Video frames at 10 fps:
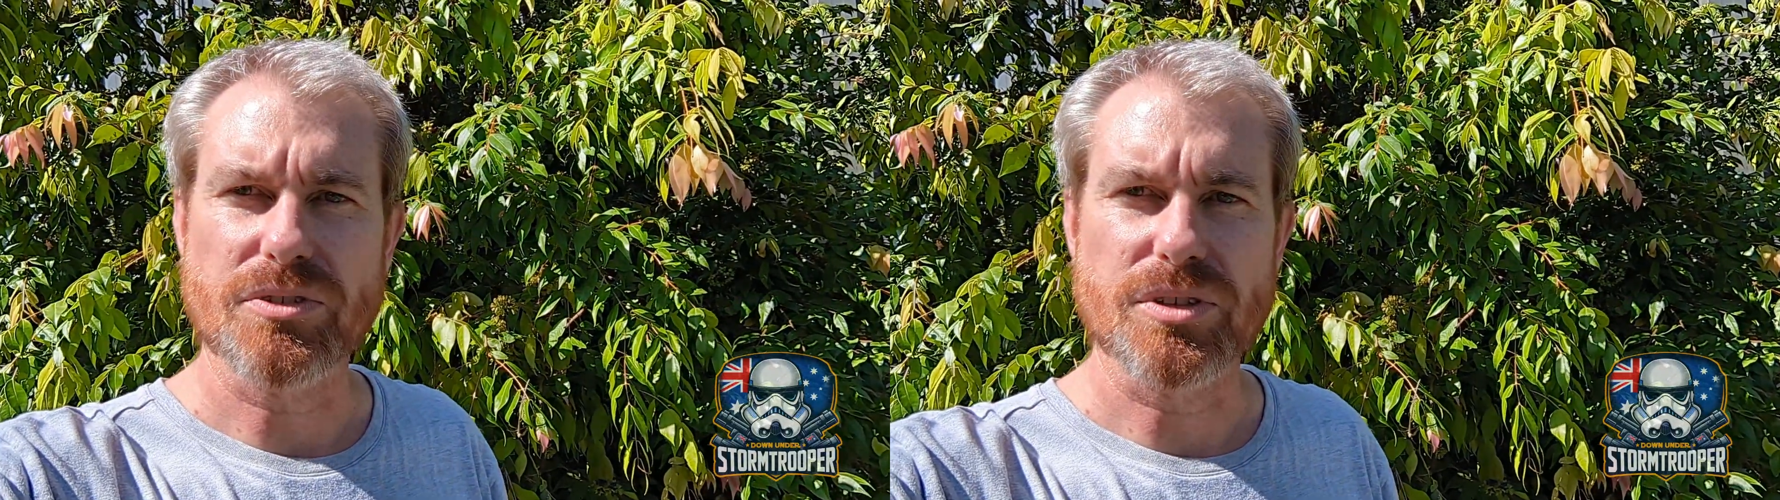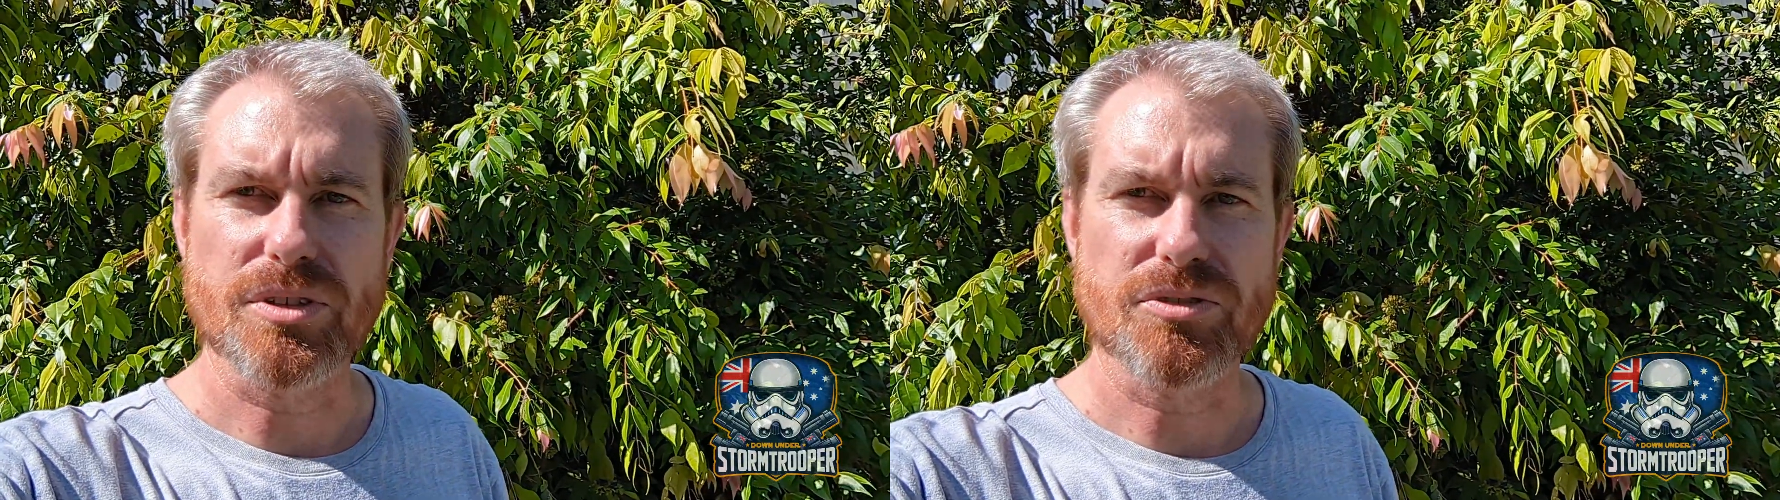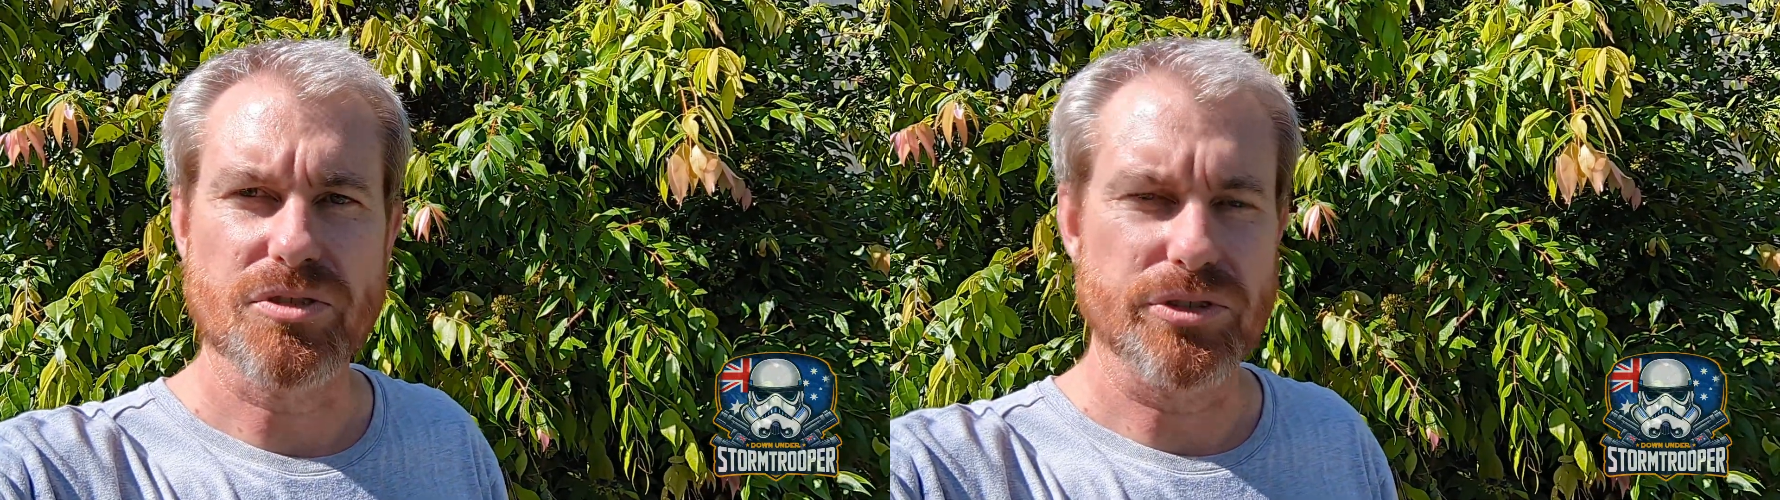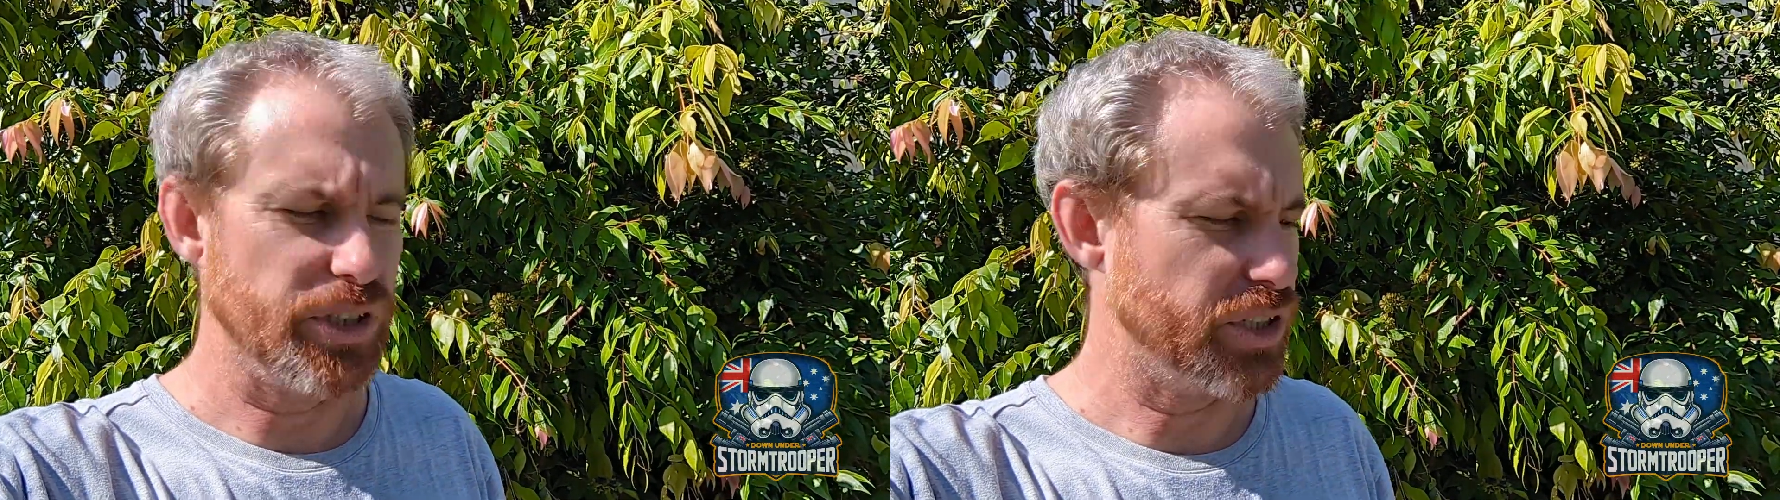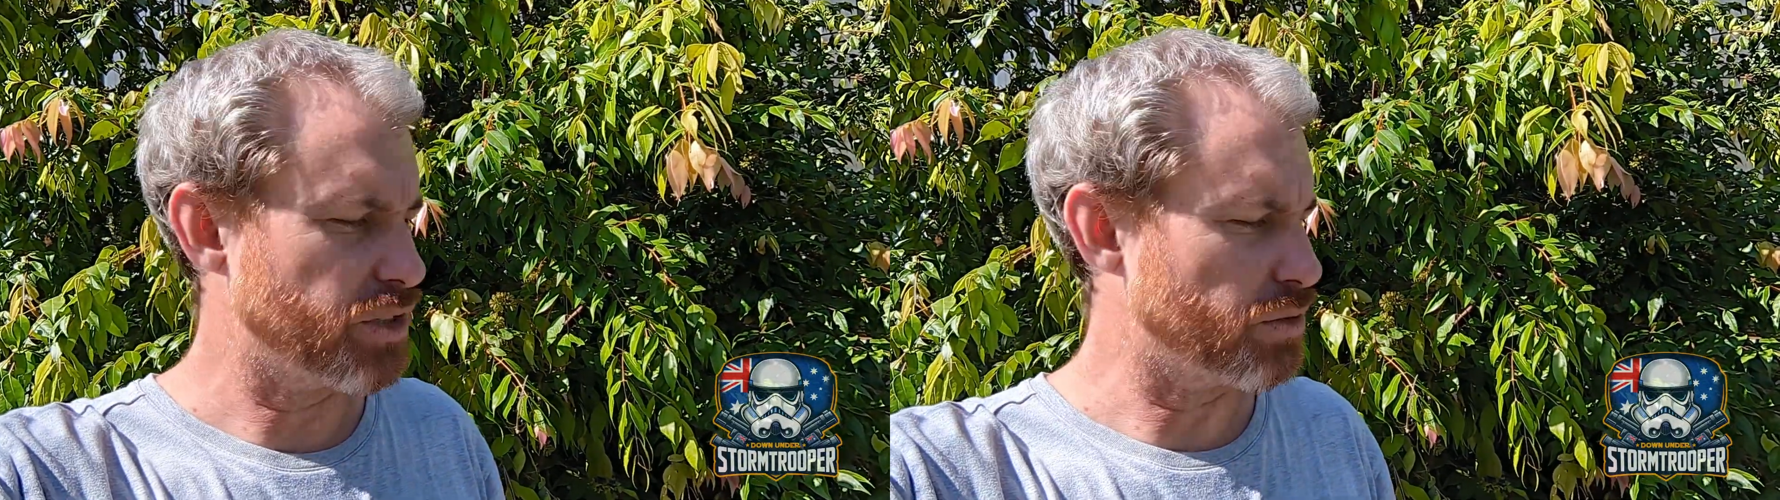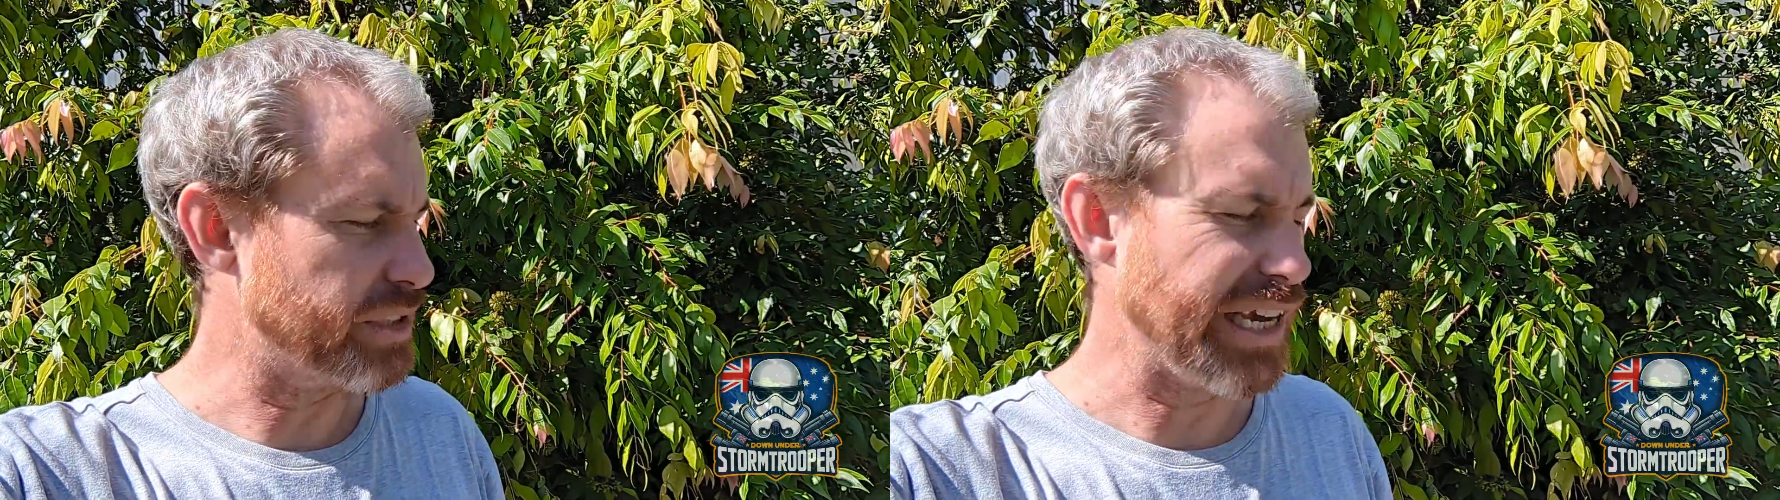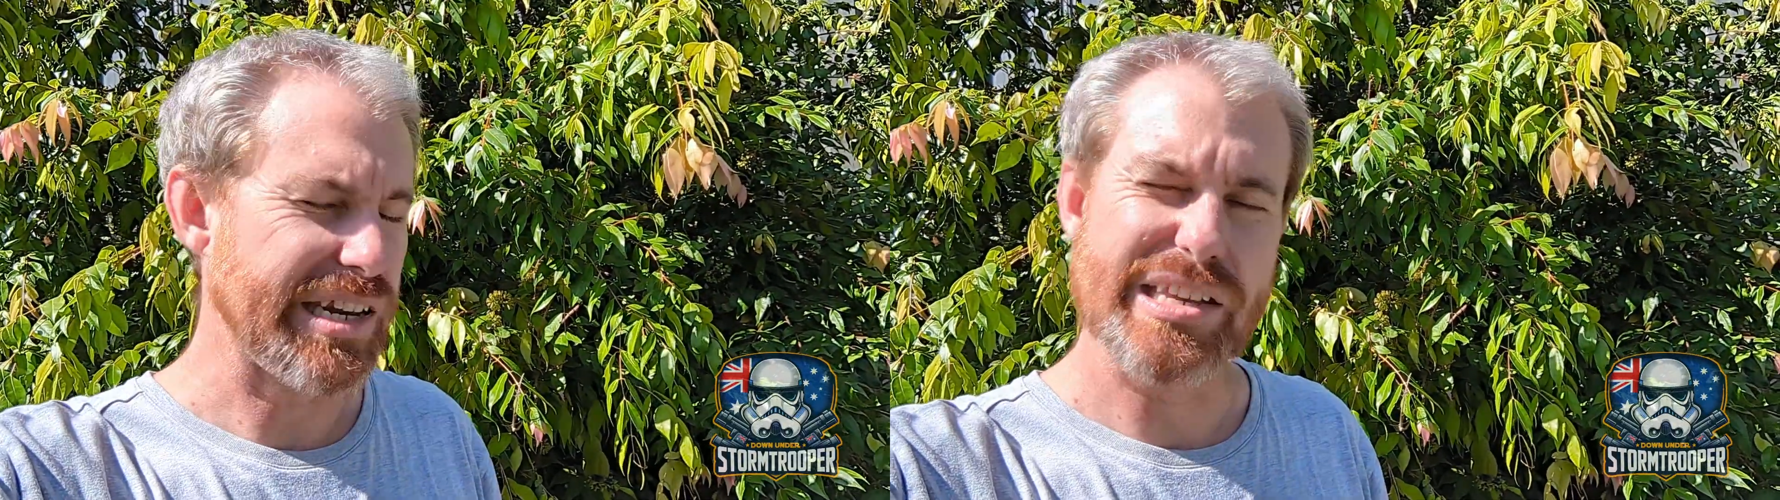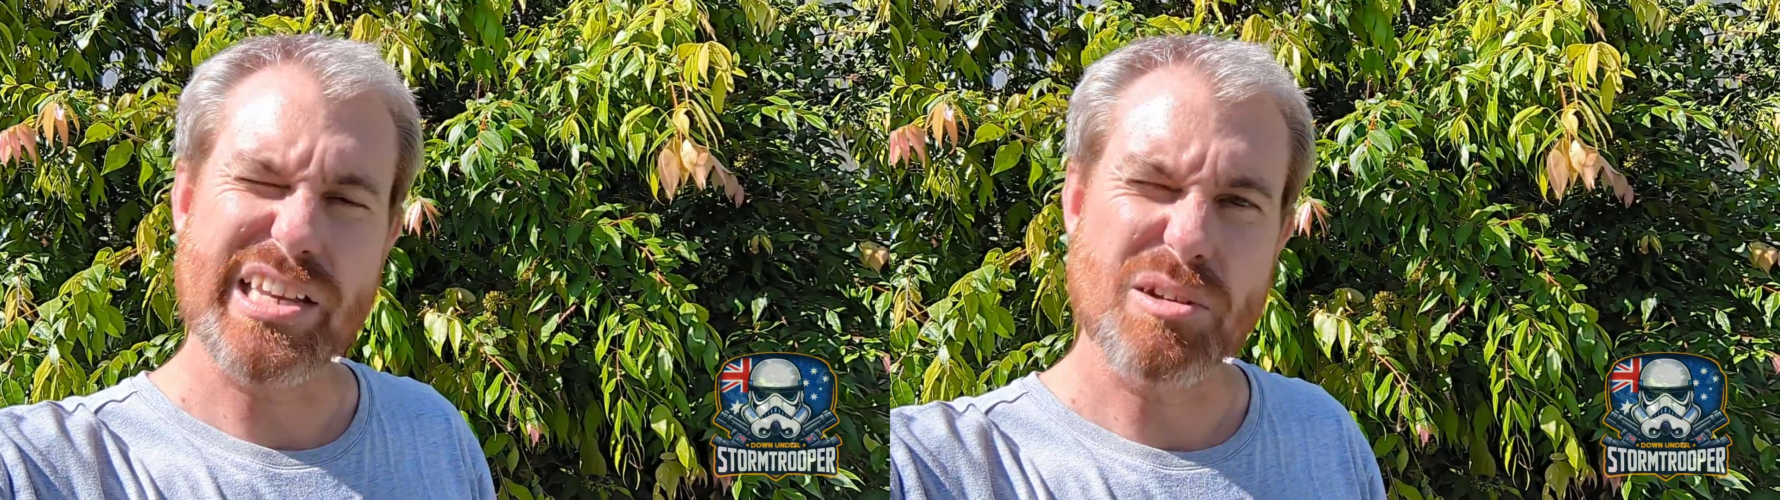for additional sanding,